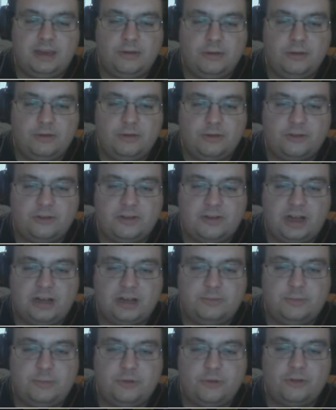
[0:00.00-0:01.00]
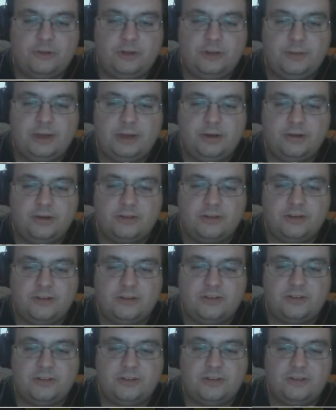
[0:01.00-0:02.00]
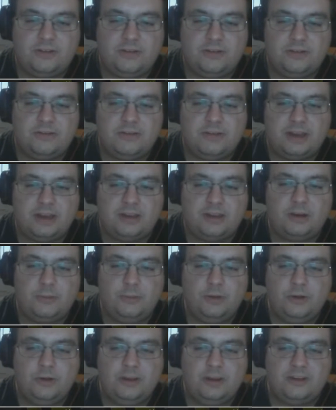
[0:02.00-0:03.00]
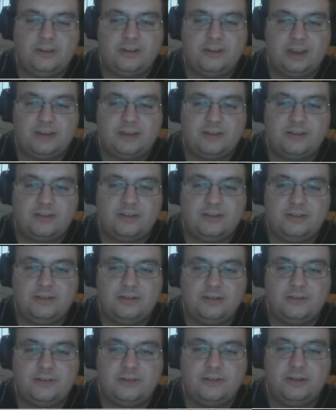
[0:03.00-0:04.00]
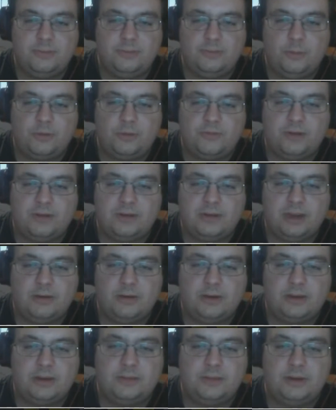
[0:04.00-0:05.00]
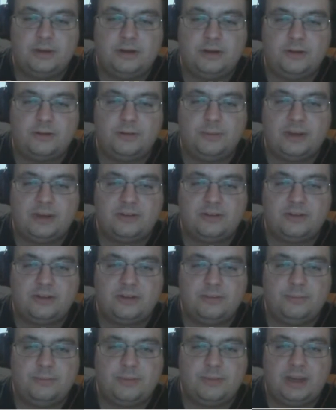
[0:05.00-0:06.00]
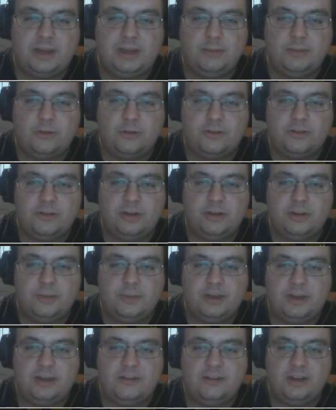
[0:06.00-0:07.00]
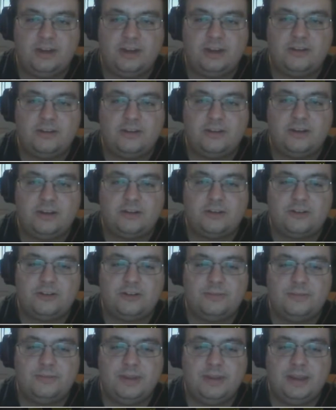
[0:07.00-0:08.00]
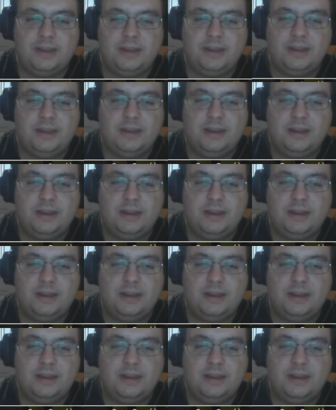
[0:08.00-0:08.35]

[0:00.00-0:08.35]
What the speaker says: The category uses Dark Boshy because it, like the community said, this is the most fun character because it makes killing bosses a little bit easier and such.